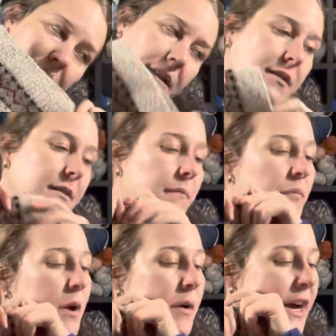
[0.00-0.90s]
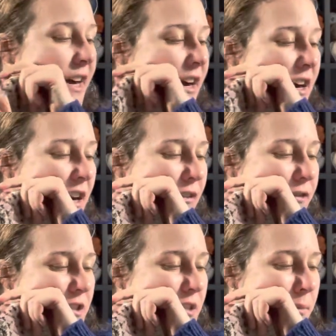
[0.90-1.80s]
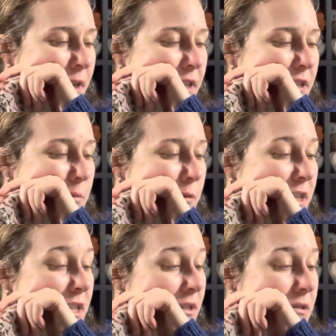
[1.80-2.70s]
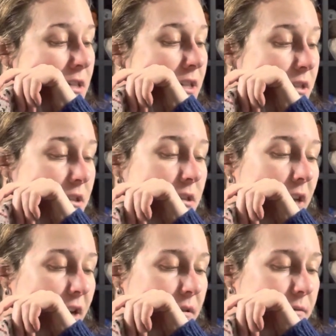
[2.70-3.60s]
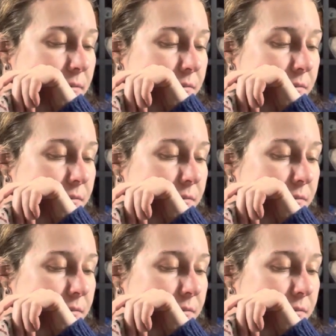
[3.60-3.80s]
is. Okay, I finished the body. Explain next steek. I did that.